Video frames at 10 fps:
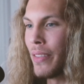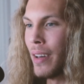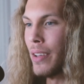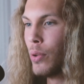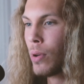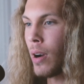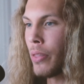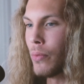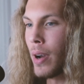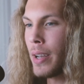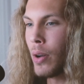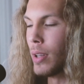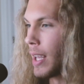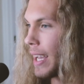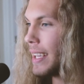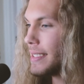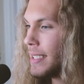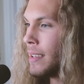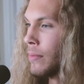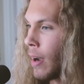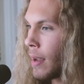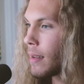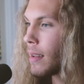back you were on the radio at like 18, right?